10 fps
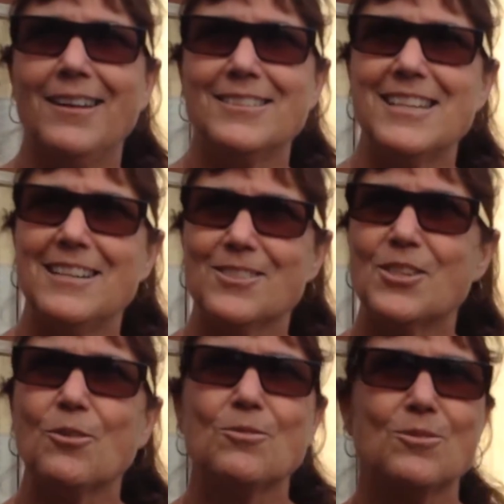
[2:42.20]
and
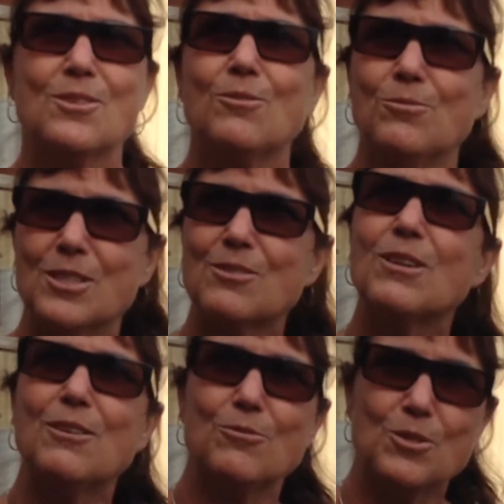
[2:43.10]
so
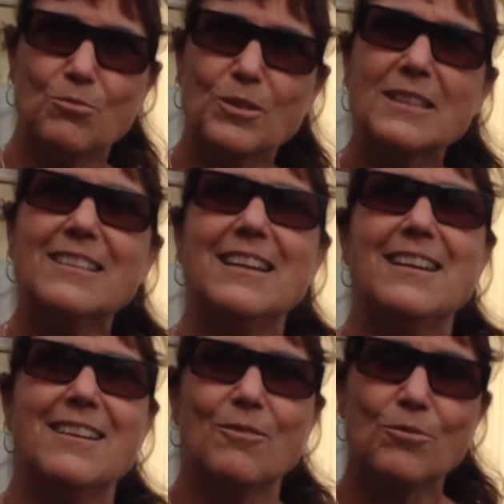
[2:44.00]
it was
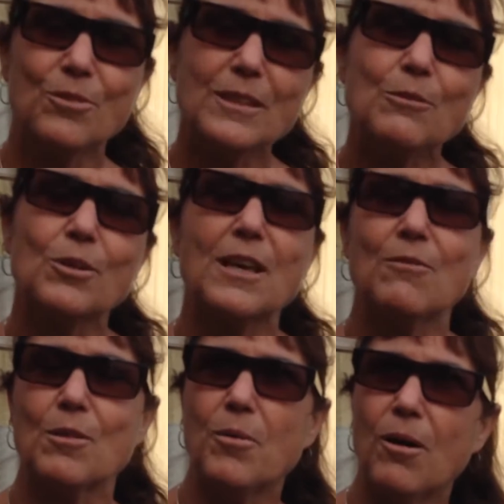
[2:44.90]
really
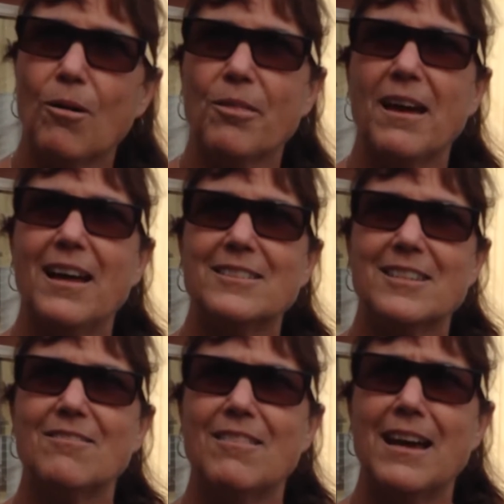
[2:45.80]
working with Paul
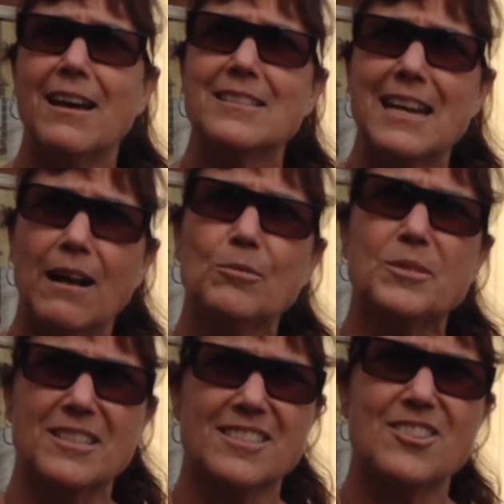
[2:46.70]
that
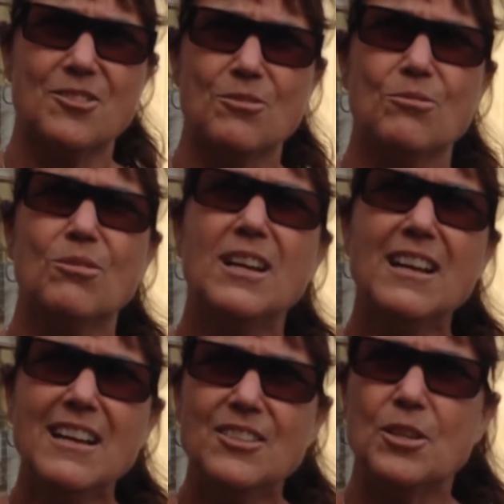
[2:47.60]
helped us to
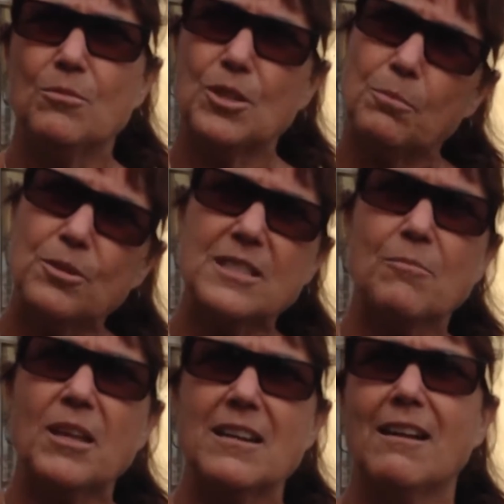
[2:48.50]
put
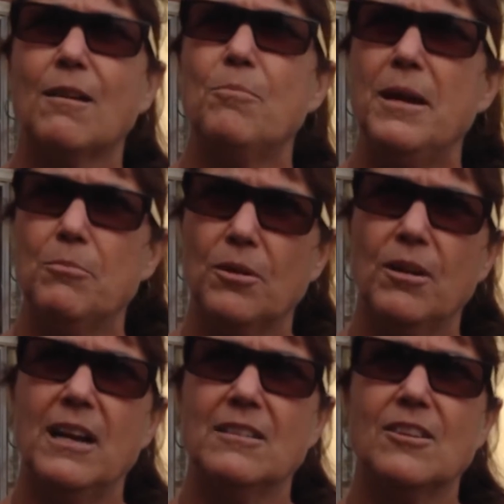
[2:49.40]
something down on
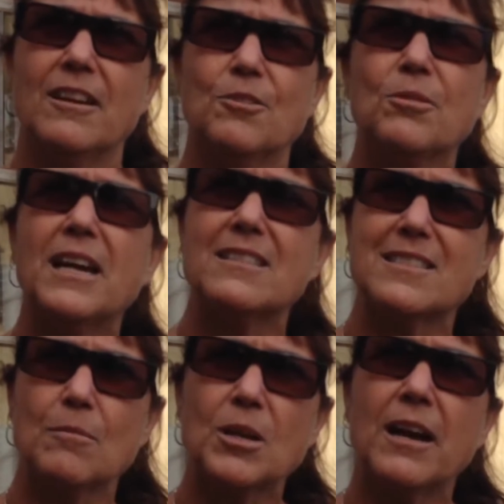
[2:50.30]
paper and create
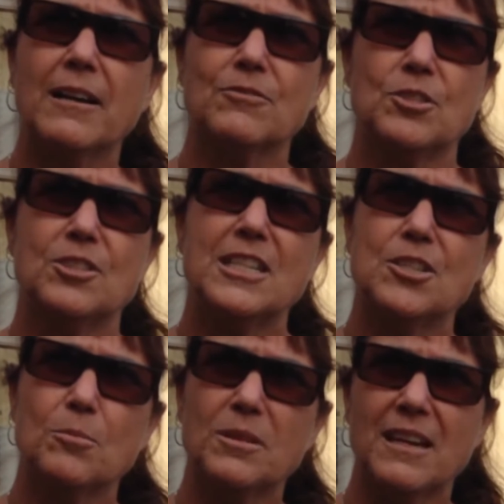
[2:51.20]
some kind of
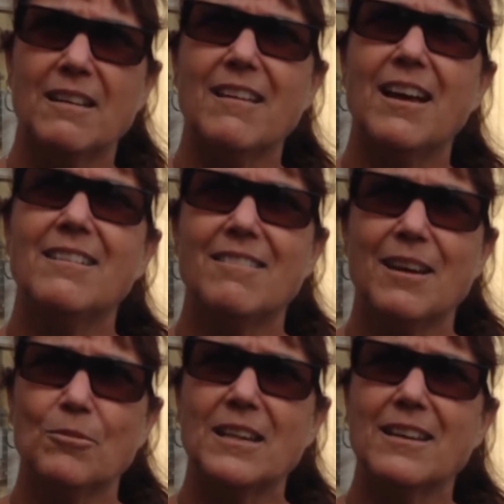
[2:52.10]
strategic plan
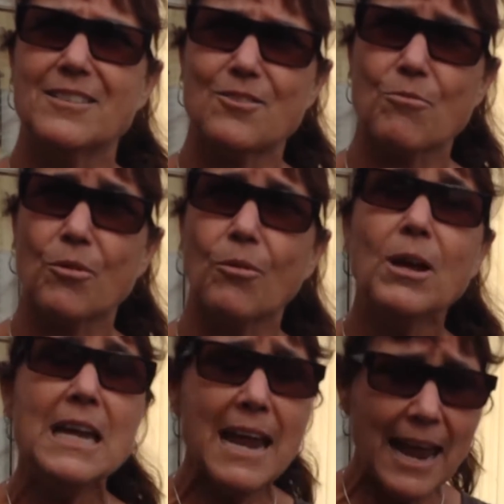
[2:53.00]
that would get us through
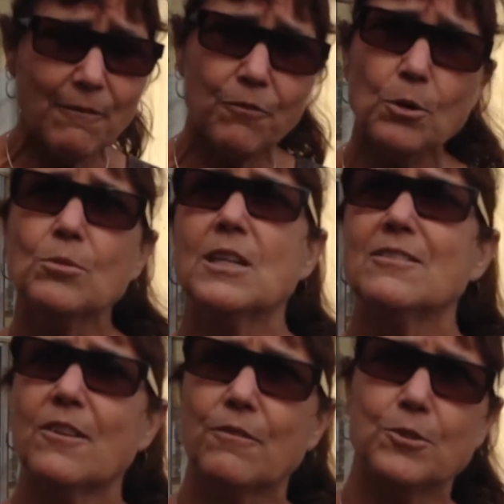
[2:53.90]
and forward
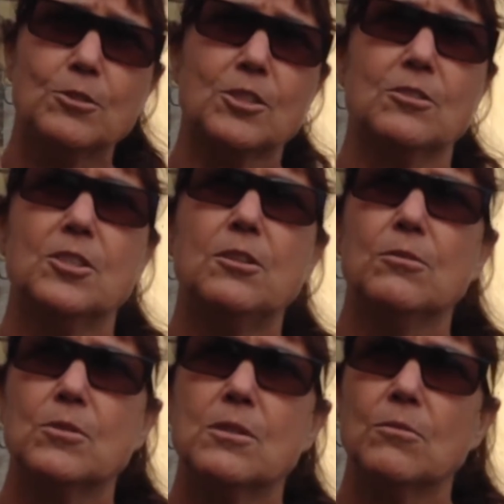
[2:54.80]
into the future
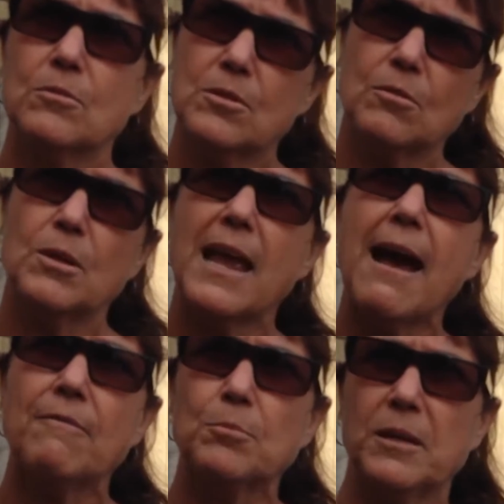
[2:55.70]
too. So we
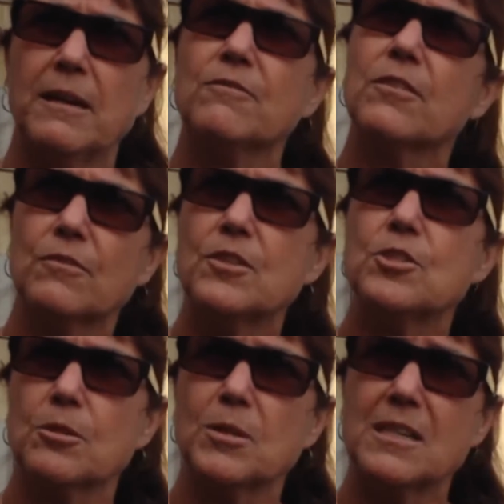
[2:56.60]
have a plan for the
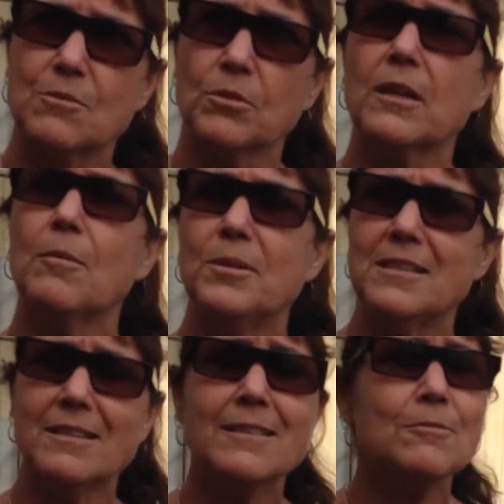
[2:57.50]
future, because we're going to
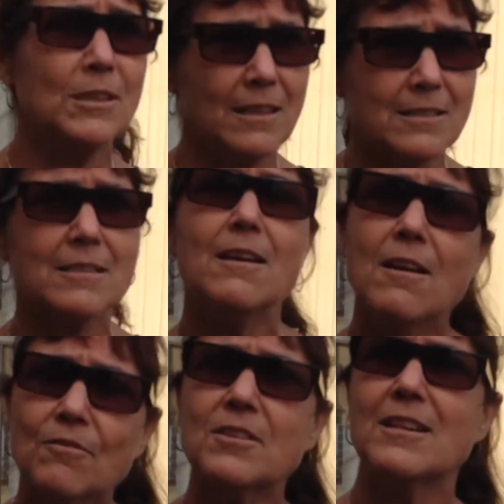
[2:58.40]
be dealing with this
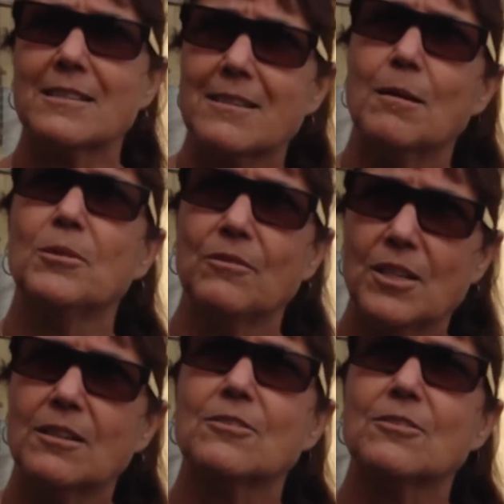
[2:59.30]
for the next couple of